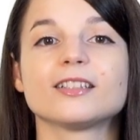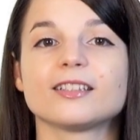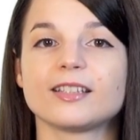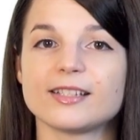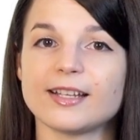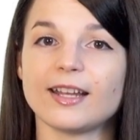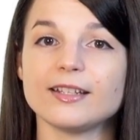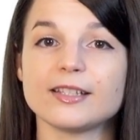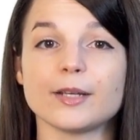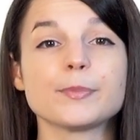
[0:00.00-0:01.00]
The
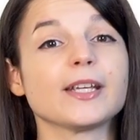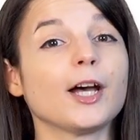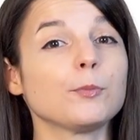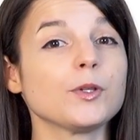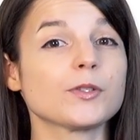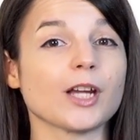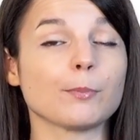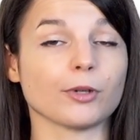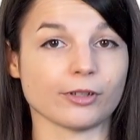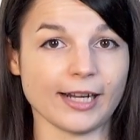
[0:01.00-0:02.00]
second tip to help you stop
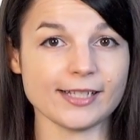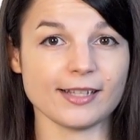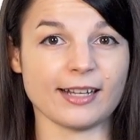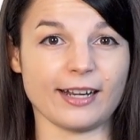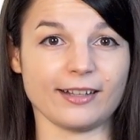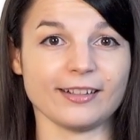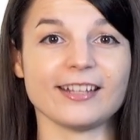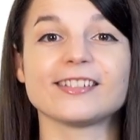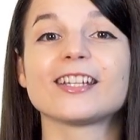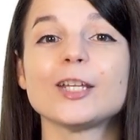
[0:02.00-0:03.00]
procrastinating
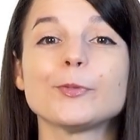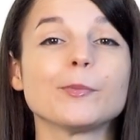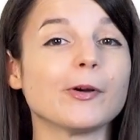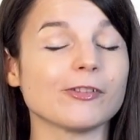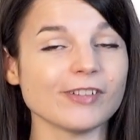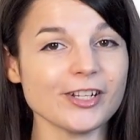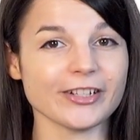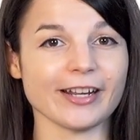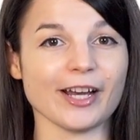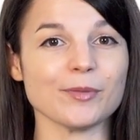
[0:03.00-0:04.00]
and to keep your
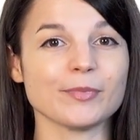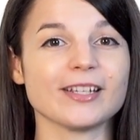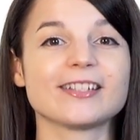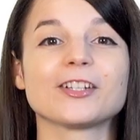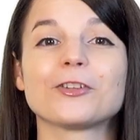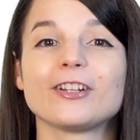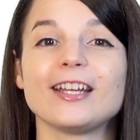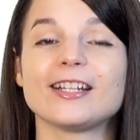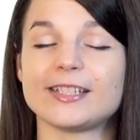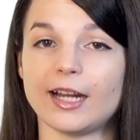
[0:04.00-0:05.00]
motivation up is to create
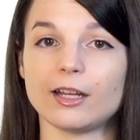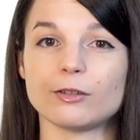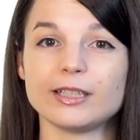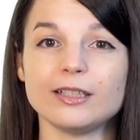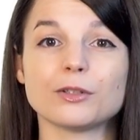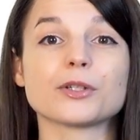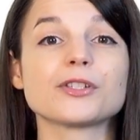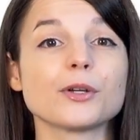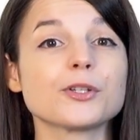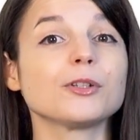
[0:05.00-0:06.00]
a diary or
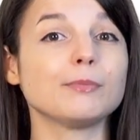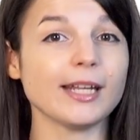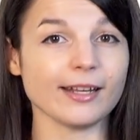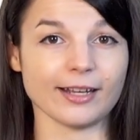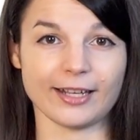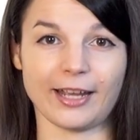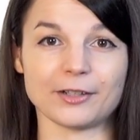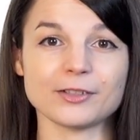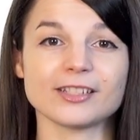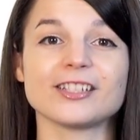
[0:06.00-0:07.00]
social media
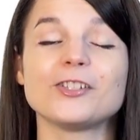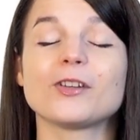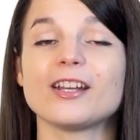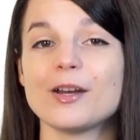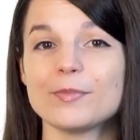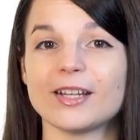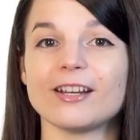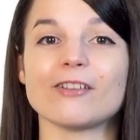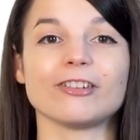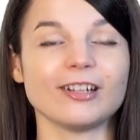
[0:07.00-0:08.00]
account that you can update
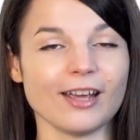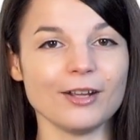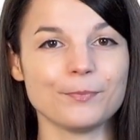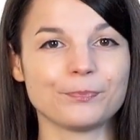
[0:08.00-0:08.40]
every day.